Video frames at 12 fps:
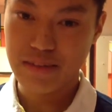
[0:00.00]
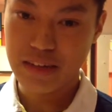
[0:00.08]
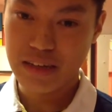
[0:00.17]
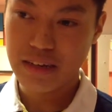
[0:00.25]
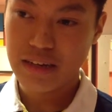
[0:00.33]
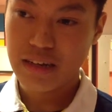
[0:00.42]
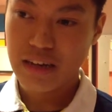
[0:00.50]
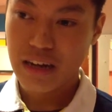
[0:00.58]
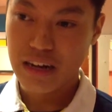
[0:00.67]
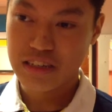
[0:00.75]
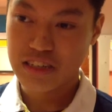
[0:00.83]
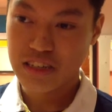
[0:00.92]
the
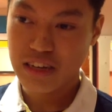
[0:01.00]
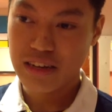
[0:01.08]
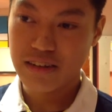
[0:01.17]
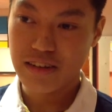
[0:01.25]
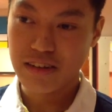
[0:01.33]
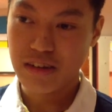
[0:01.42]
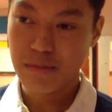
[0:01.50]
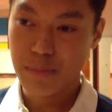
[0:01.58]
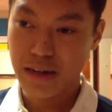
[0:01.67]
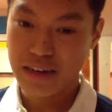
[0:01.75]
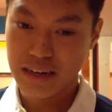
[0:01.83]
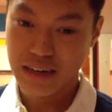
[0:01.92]
oxygen and silicon
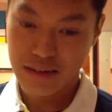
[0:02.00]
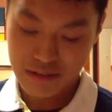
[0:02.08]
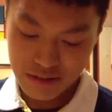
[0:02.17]
bonding.